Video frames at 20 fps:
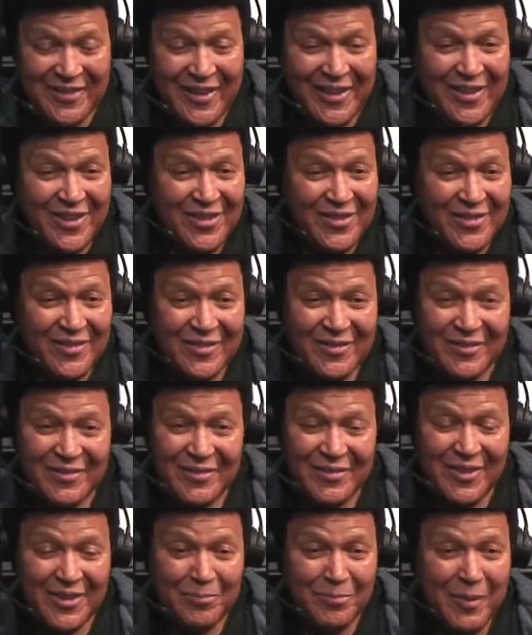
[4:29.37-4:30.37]
They didn't.
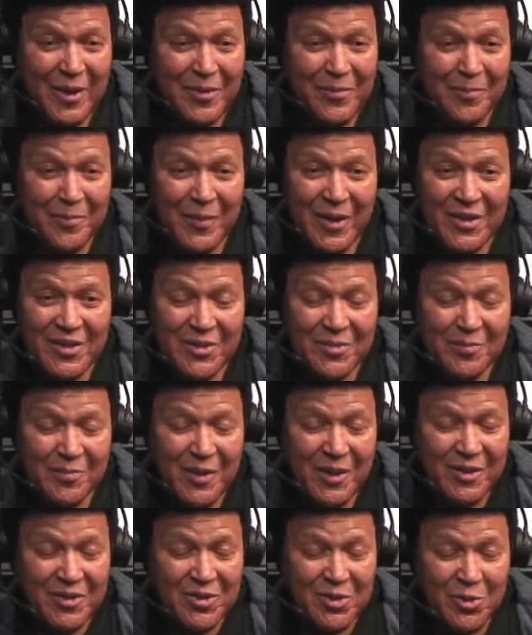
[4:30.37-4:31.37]
My
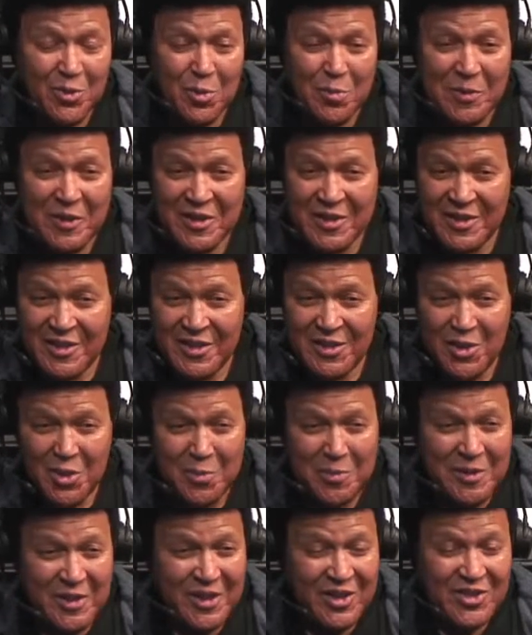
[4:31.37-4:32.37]
schoolmates didn't know
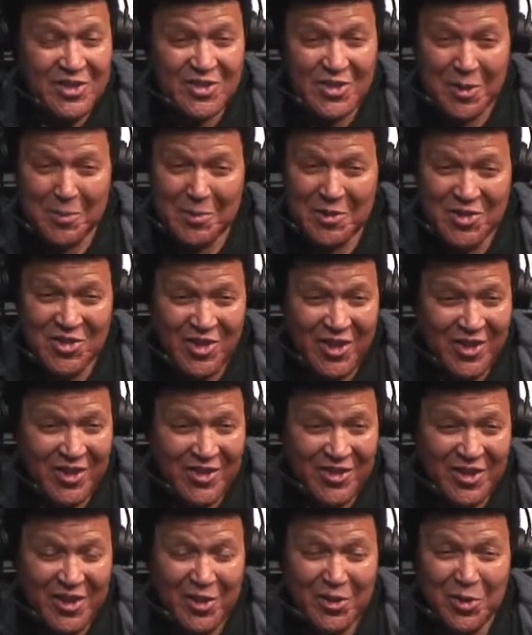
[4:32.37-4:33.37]
me as Chubby
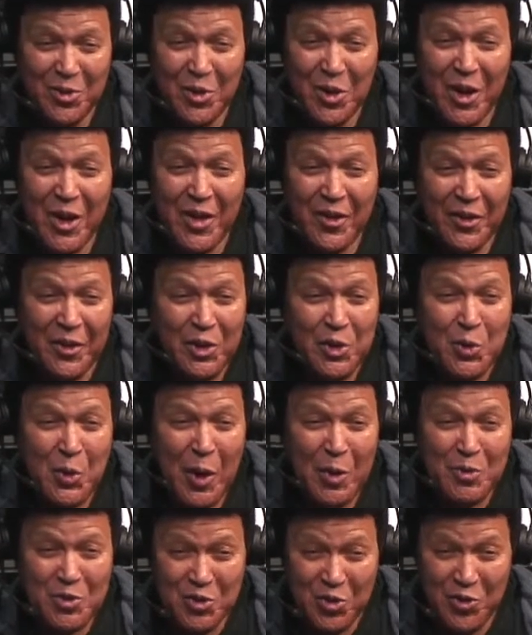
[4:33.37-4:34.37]
Checker. They knew
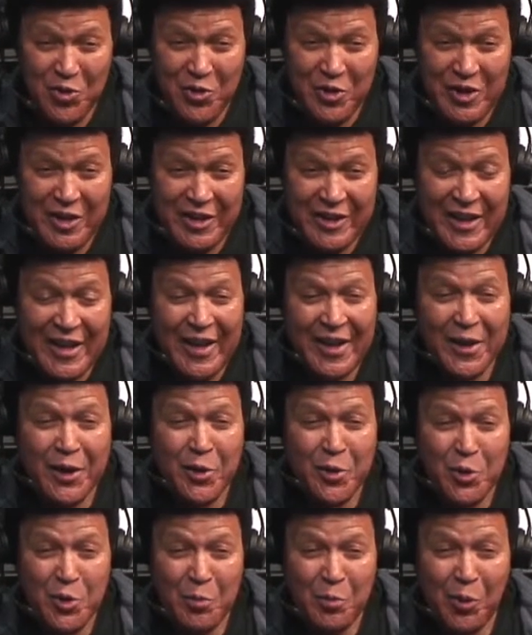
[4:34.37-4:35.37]
I was Ernie, and I had a
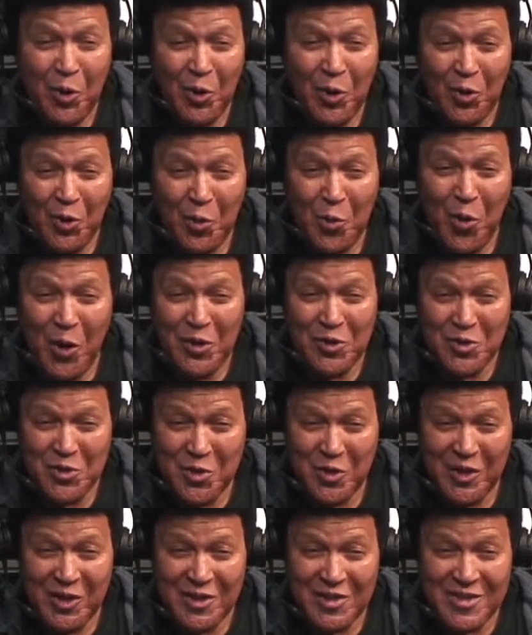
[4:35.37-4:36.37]
group called the
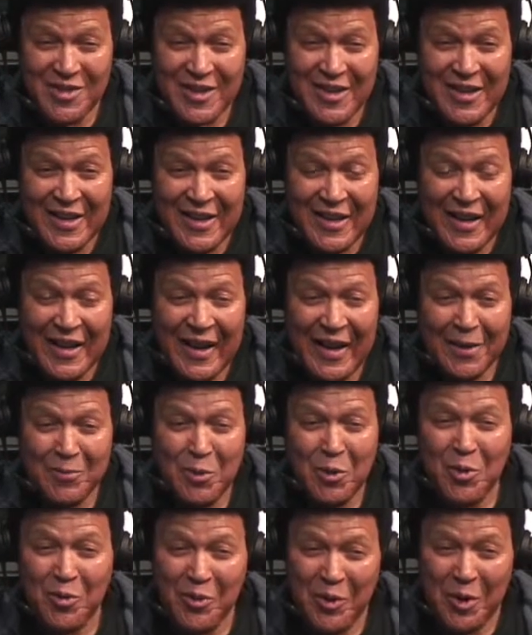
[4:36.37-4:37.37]
Quantrells, and
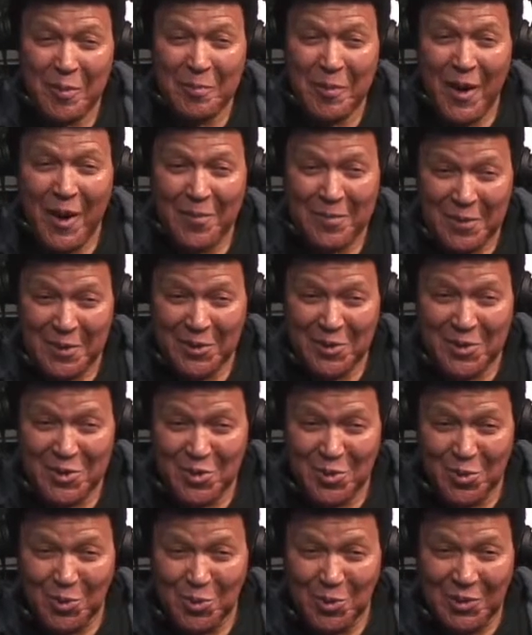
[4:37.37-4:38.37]
we were very popular in
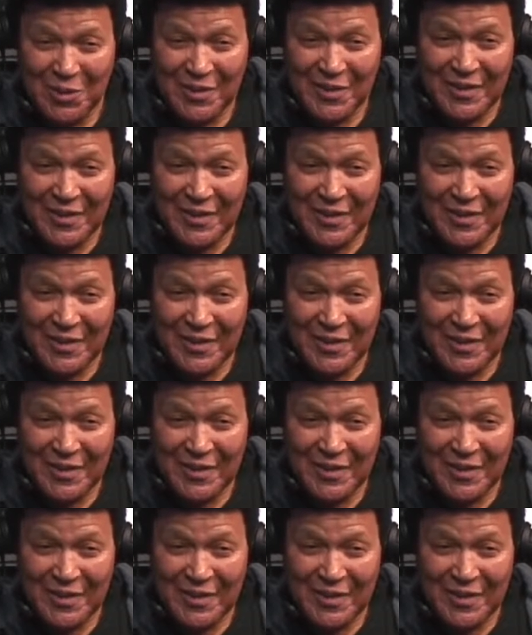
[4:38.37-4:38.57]
school.